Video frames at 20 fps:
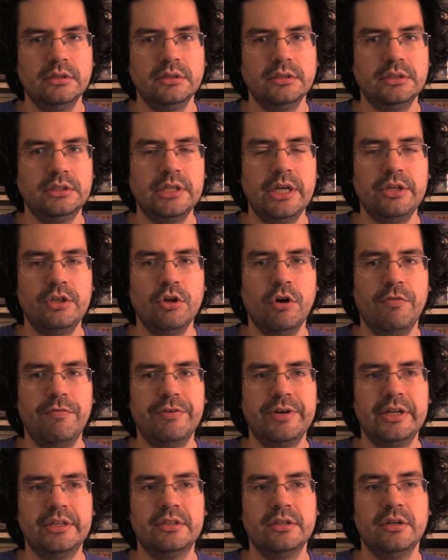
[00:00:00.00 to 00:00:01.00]
saying don't
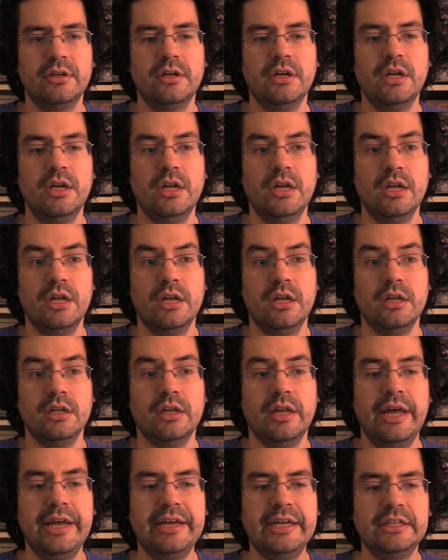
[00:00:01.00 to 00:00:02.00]
forget to
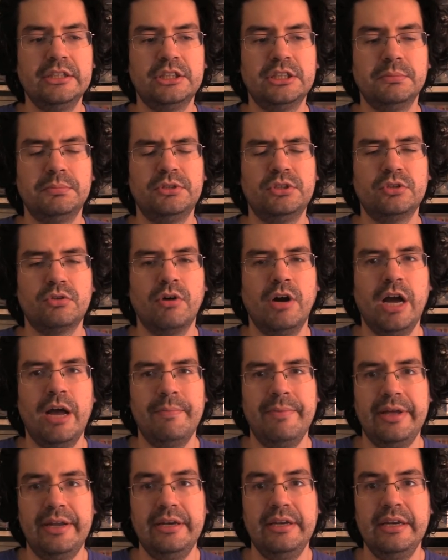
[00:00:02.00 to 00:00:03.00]
like and
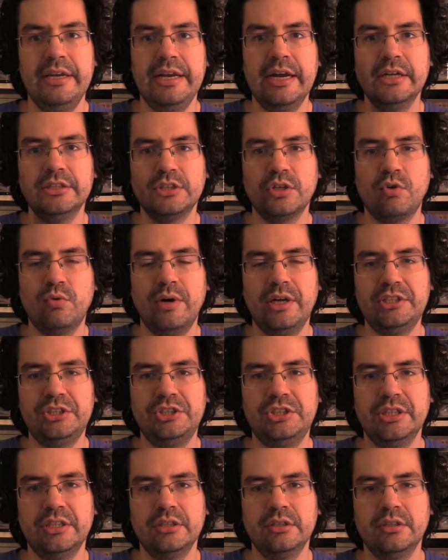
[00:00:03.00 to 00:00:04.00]
subscribe, and here's a
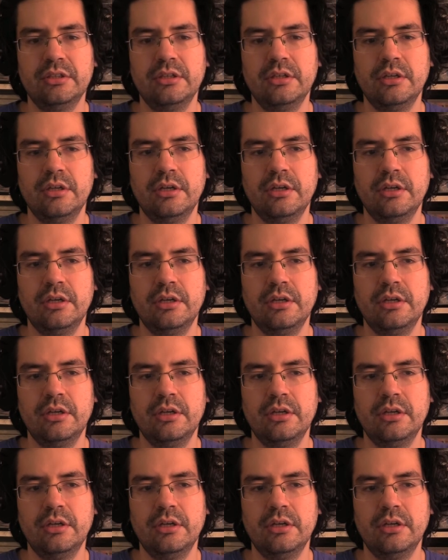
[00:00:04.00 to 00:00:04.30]
question.